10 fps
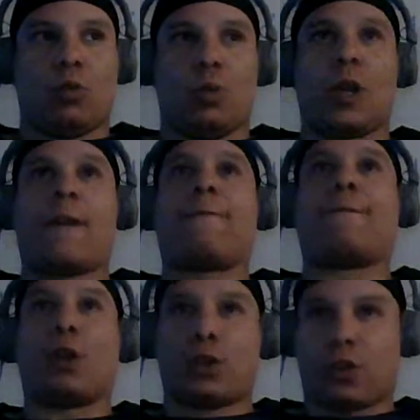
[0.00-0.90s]
I
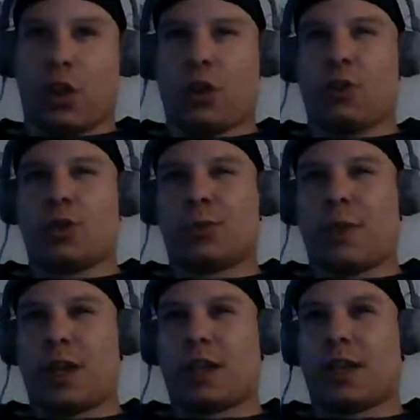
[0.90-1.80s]
first started doing this
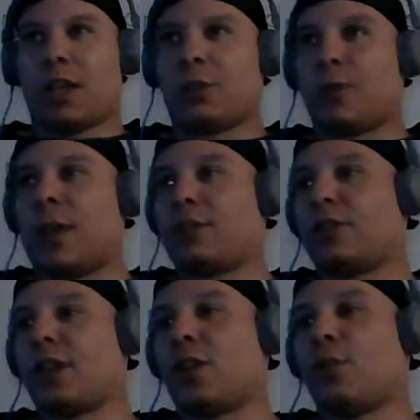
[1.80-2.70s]
podcast, when I
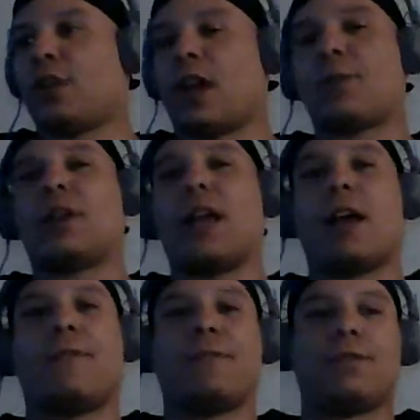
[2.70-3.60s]
was like, okay, I'm going to
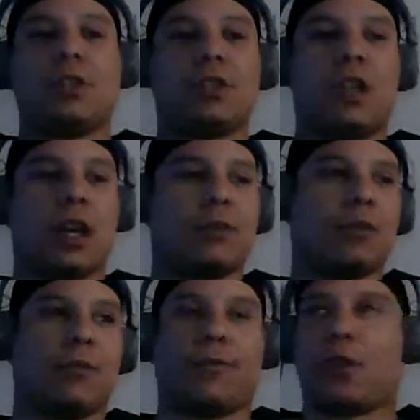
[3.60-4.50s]
have
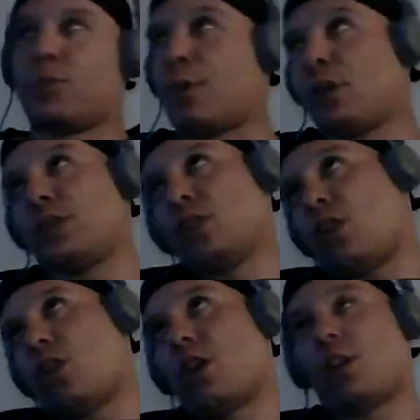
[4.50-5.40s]
like the first person
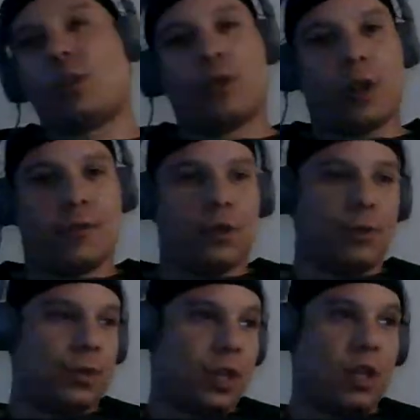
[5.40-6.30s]
on or whatever, you know
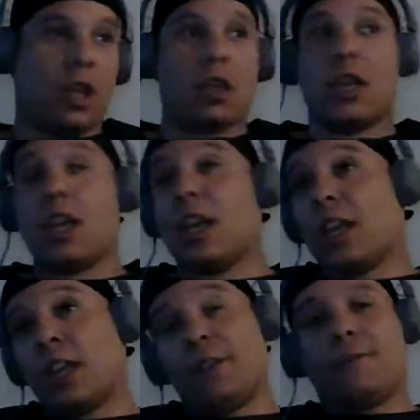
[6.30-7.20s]
what I'm saying? Like,
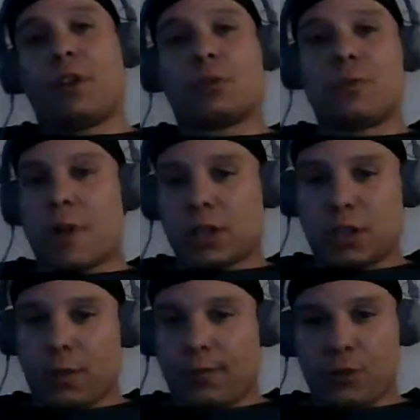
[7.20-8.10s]
he fucked with my
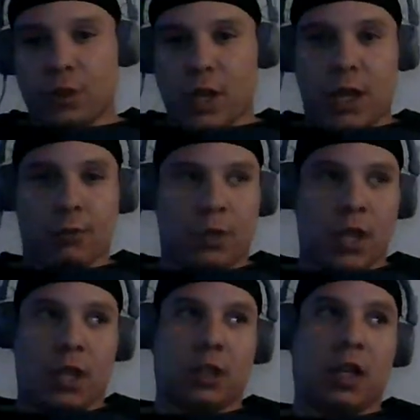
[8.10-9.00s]
shit a few times,
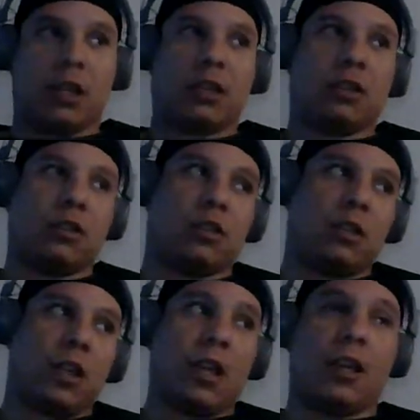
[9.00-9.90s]
and
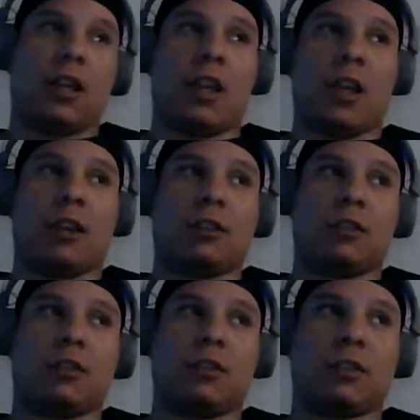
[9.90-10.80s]

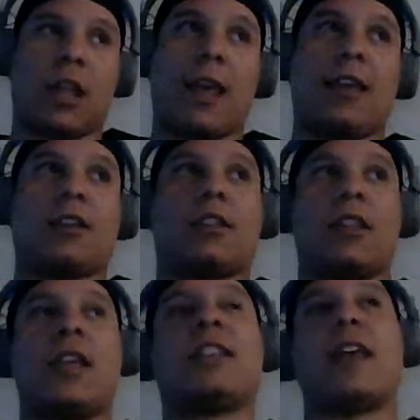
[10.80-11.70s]
in
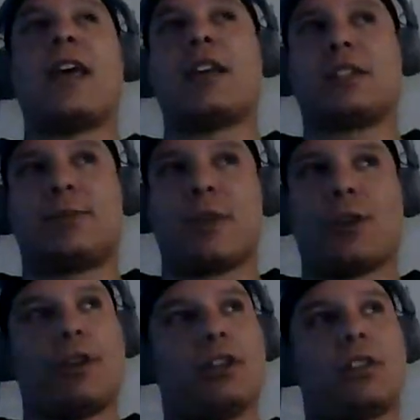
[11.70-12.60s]
that
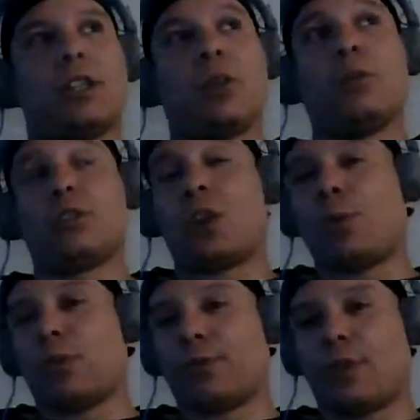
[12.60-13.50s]
experience, it was
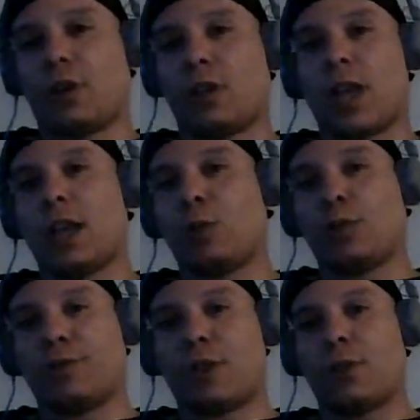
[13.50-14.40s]
dope as fuck, and it
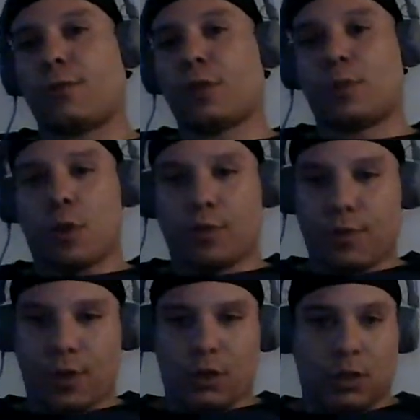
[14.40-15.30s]
was fun for the both
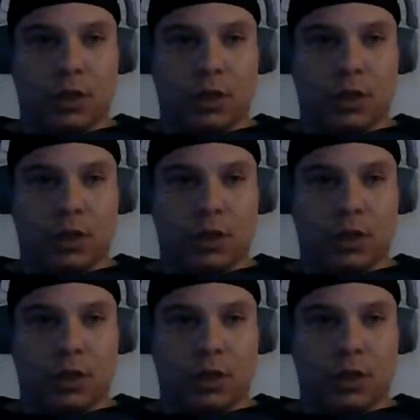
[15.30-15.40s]
of us.